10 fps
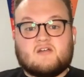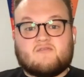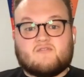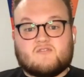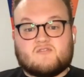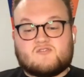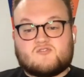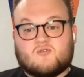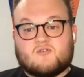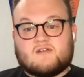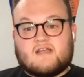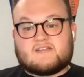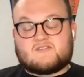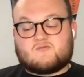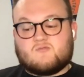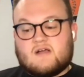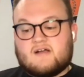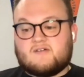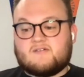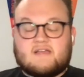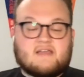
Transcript: for Jordan as well,